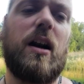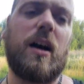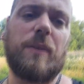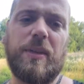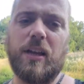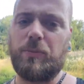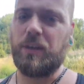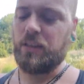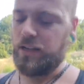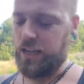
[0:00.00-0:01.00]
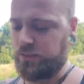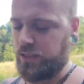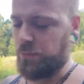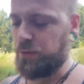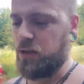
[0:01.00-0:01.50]
Um, that'll be the next
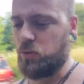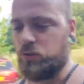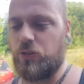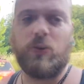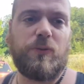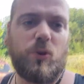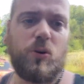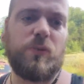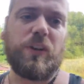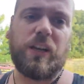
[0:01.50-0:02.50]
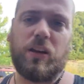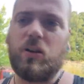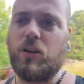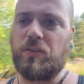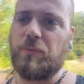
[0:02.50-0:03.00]
upload. We'll do a full
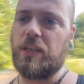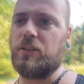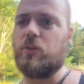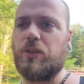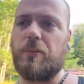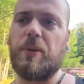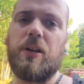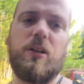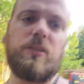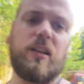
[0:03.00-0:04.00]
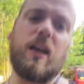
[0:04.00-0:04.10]
video of me doing the build.